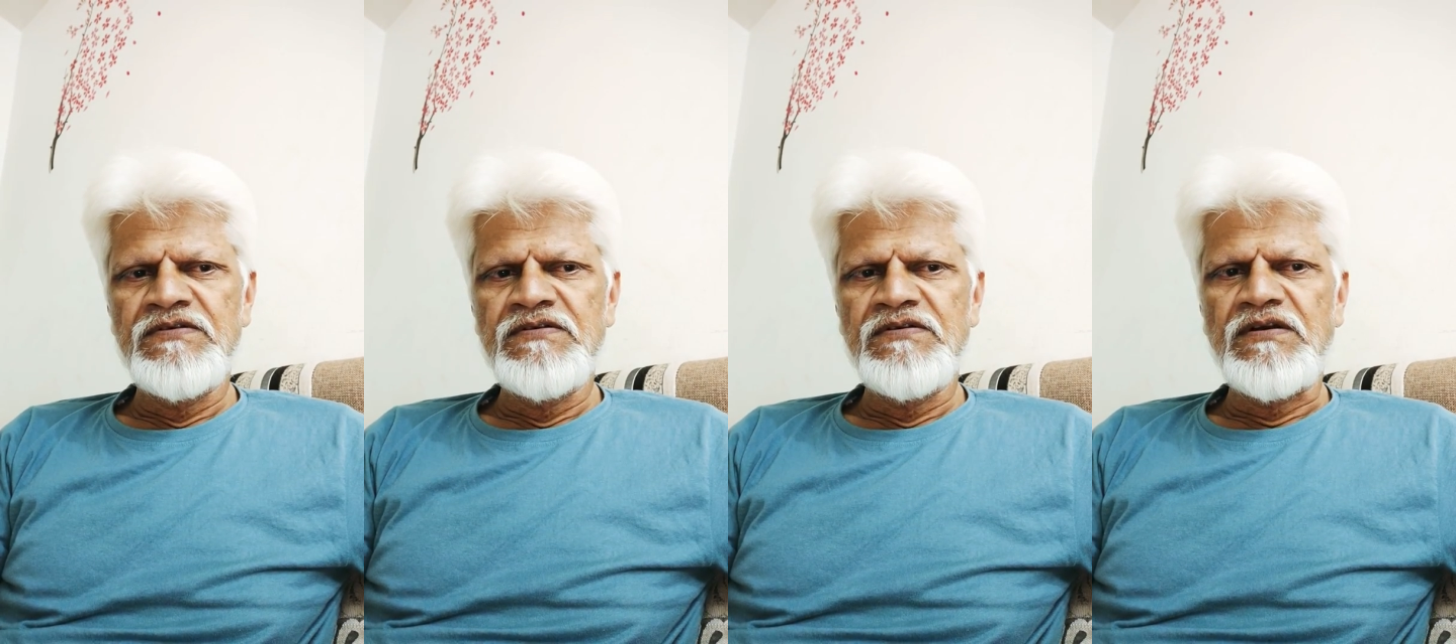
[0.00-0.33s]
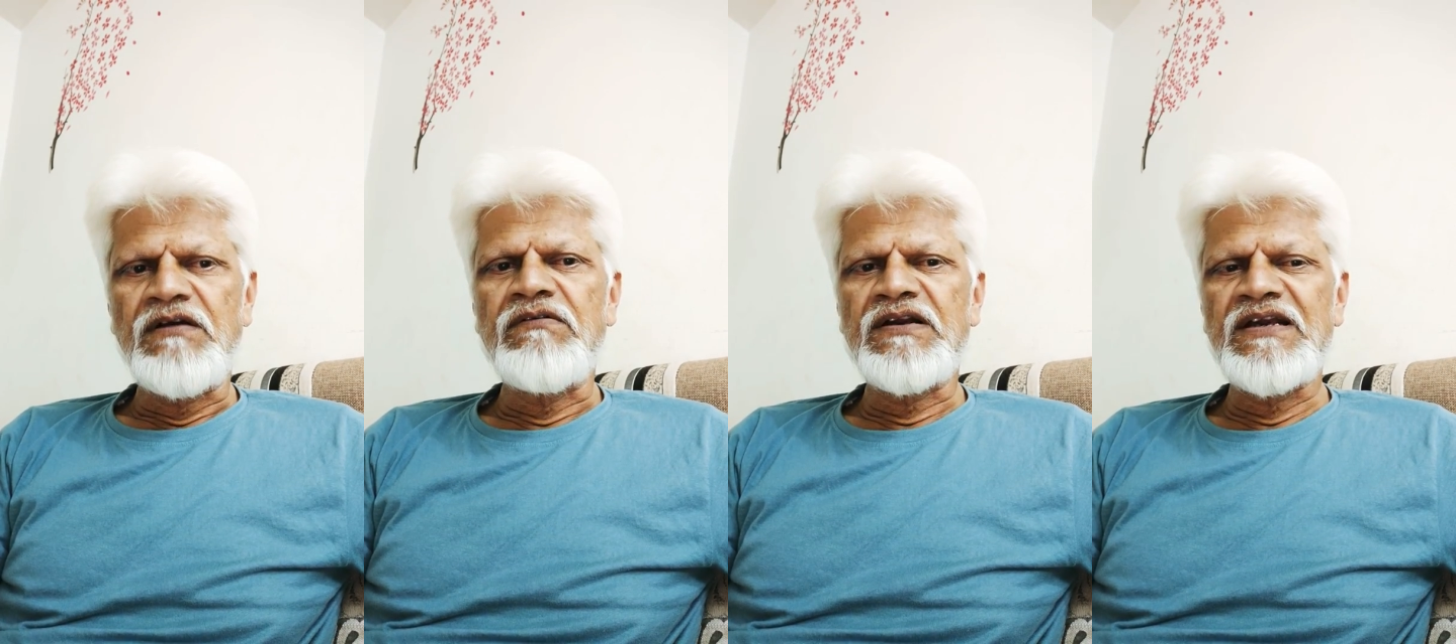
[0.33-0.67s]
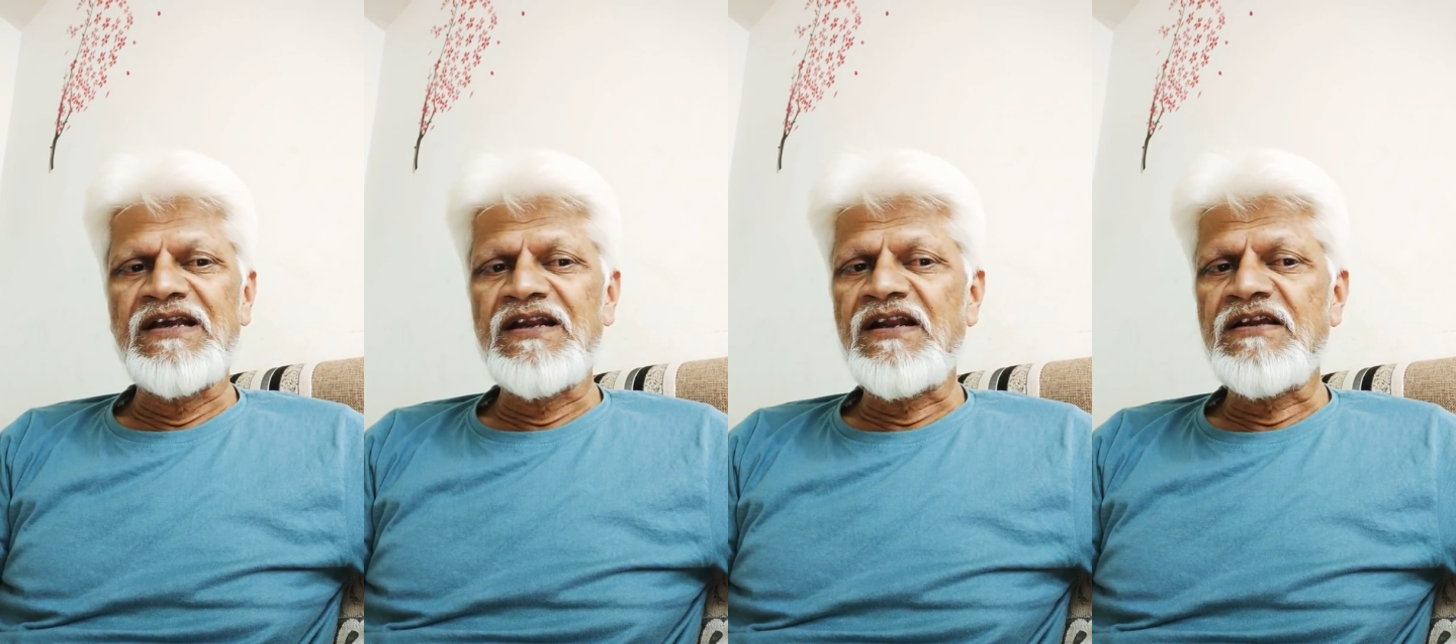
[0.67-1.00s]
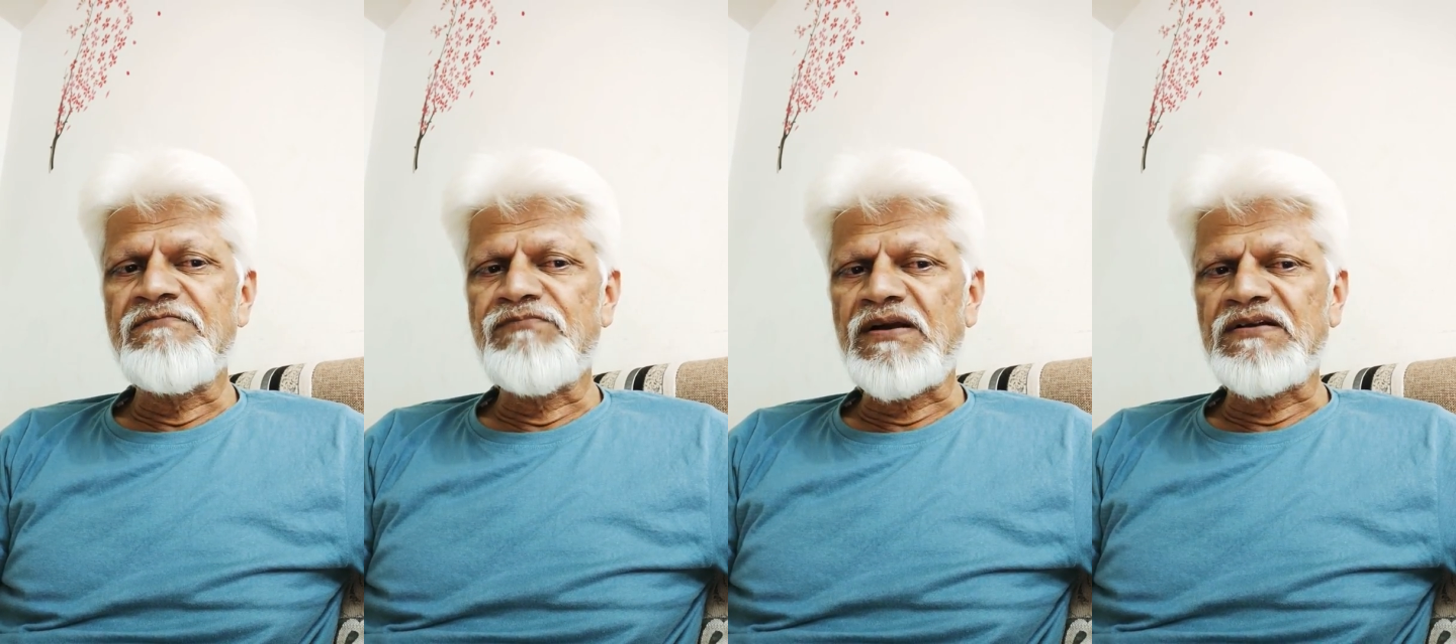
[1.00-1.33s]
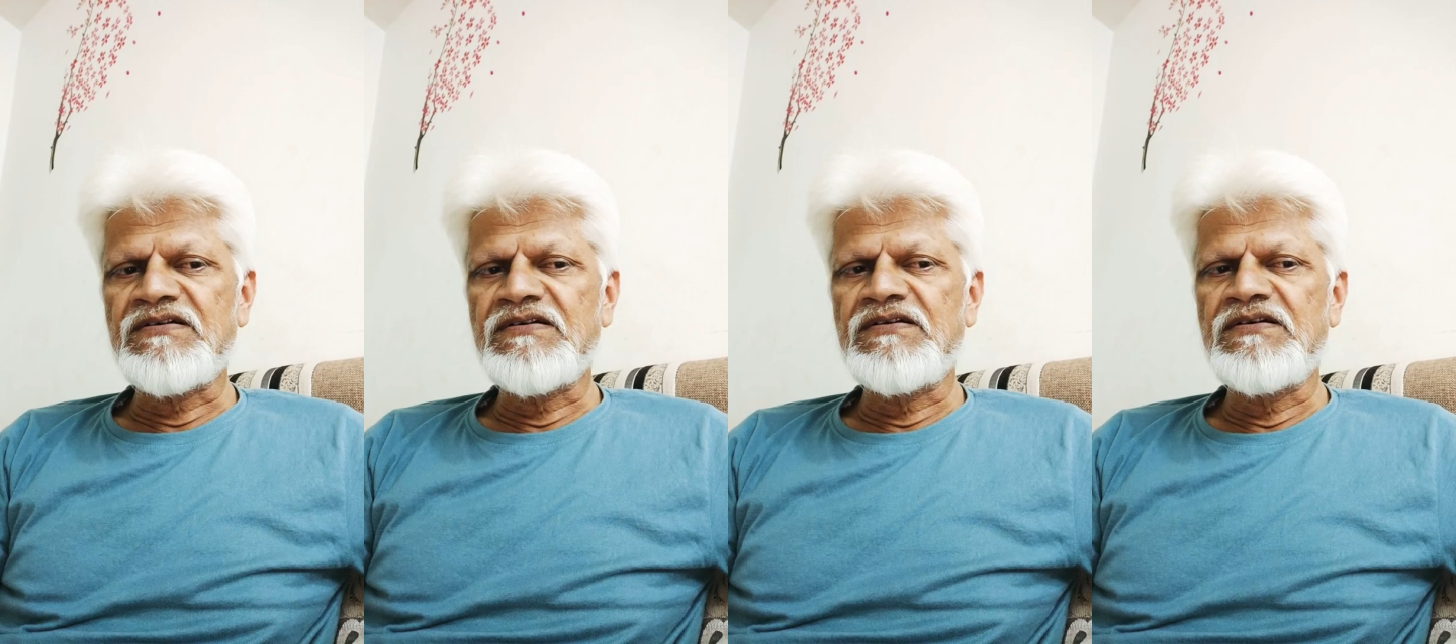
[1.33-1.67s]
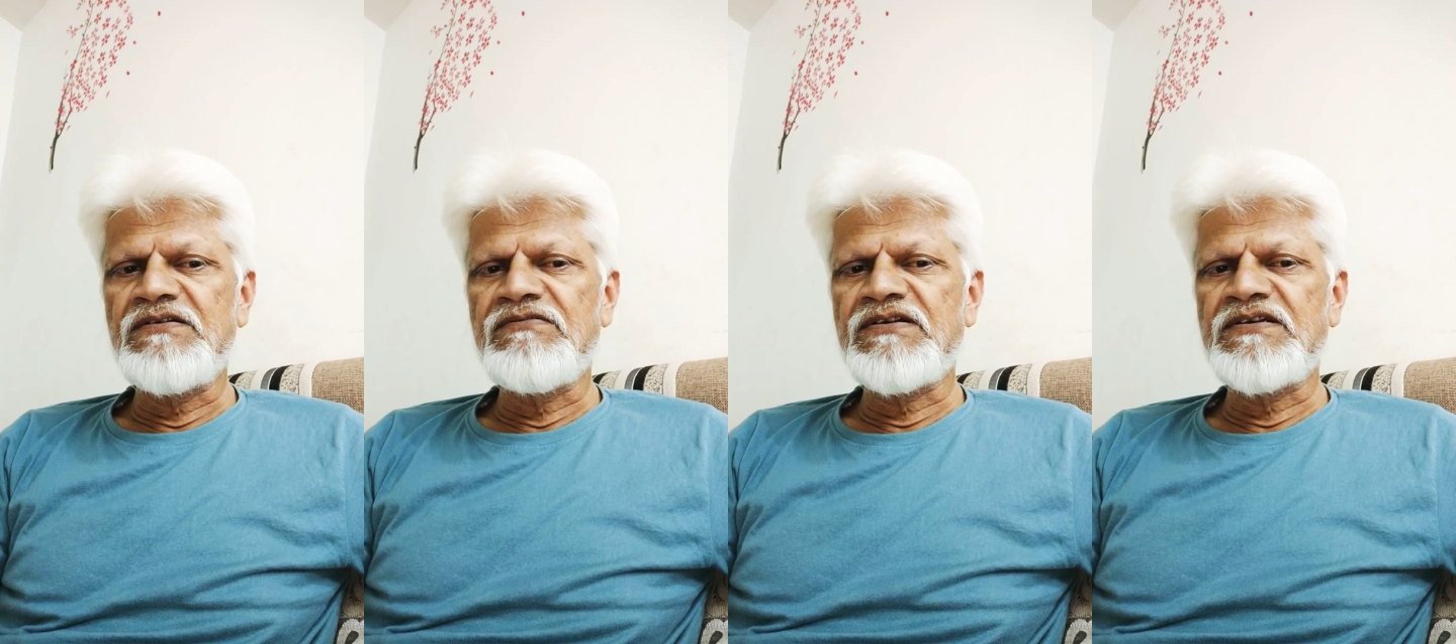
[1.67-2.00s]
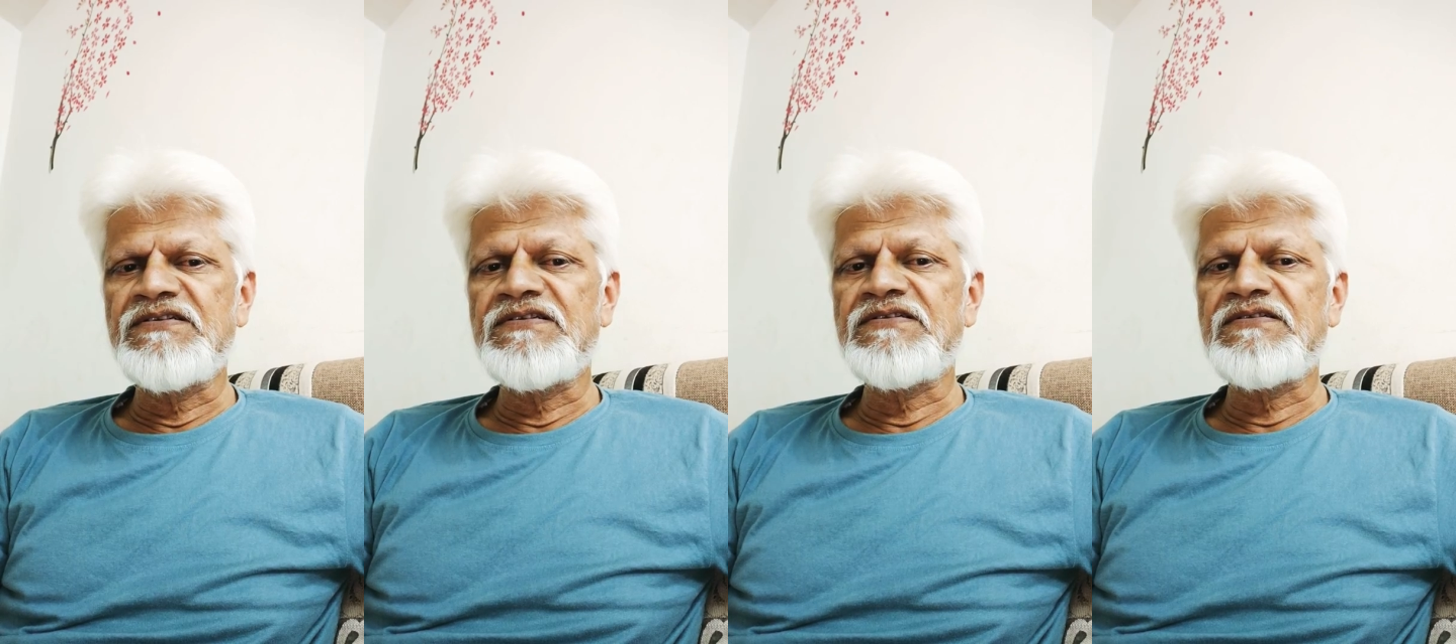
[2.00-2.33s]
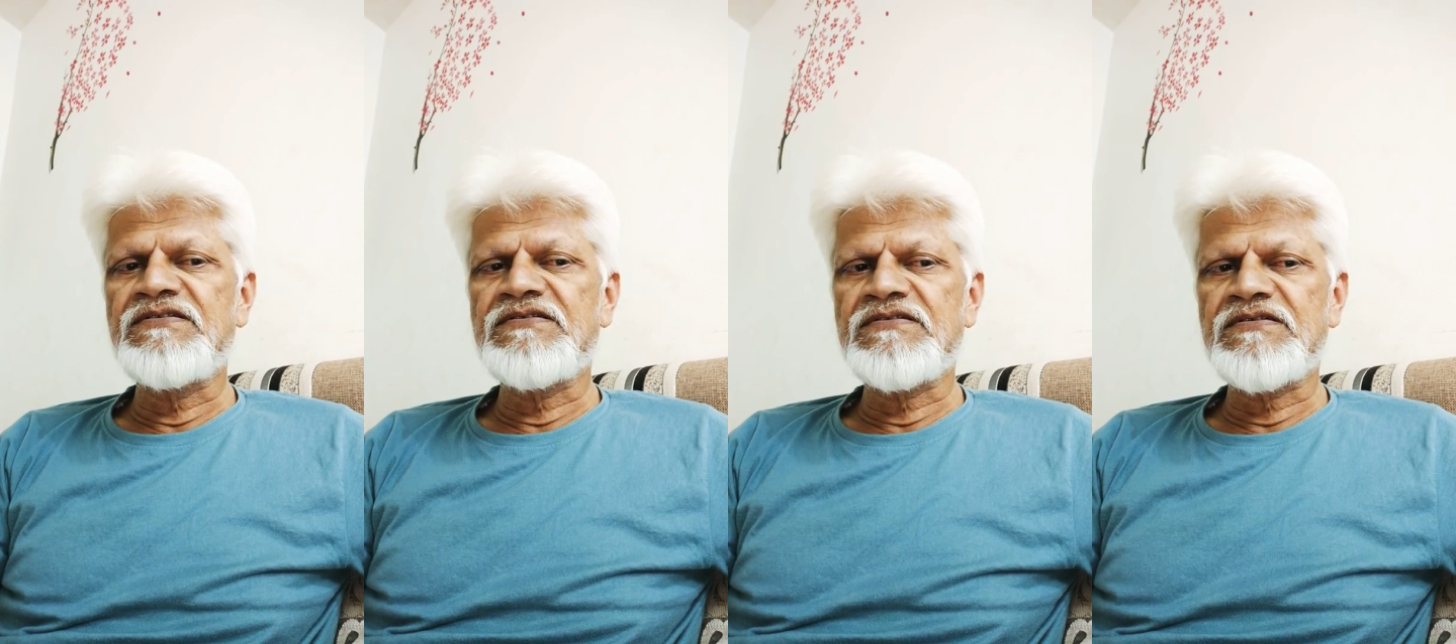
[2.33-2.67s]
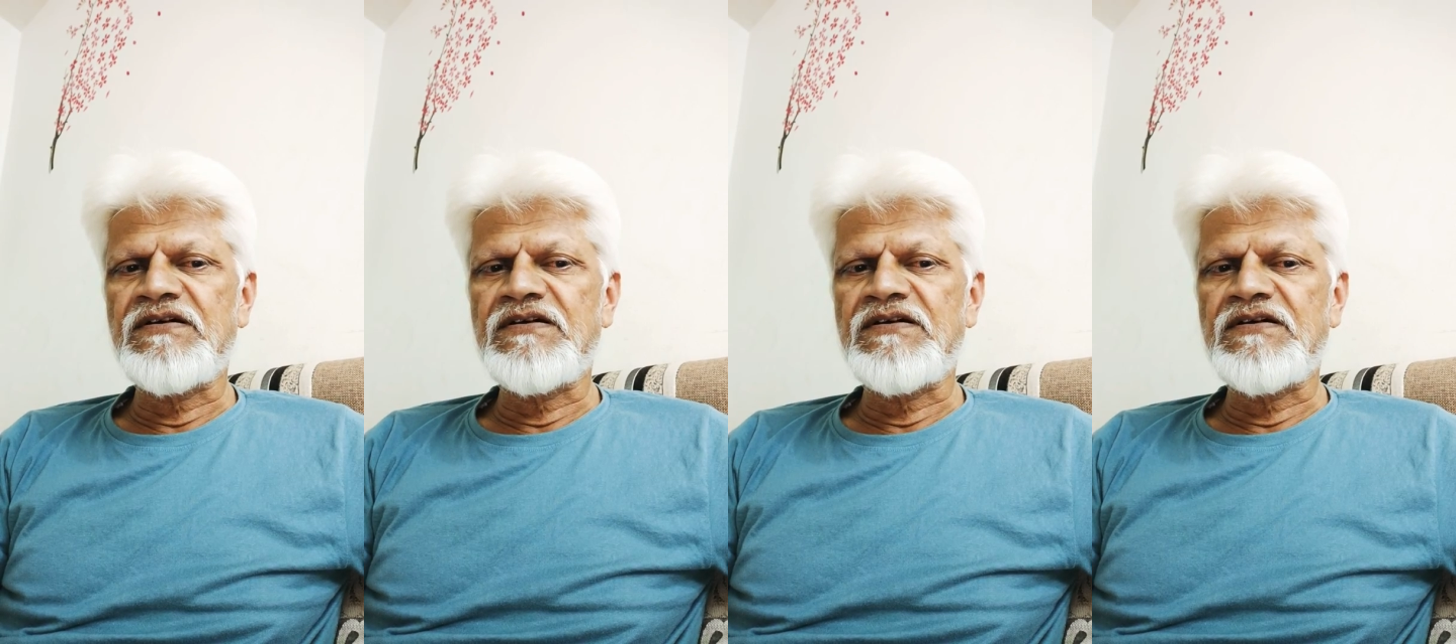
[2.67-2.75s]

Our airline partner leverages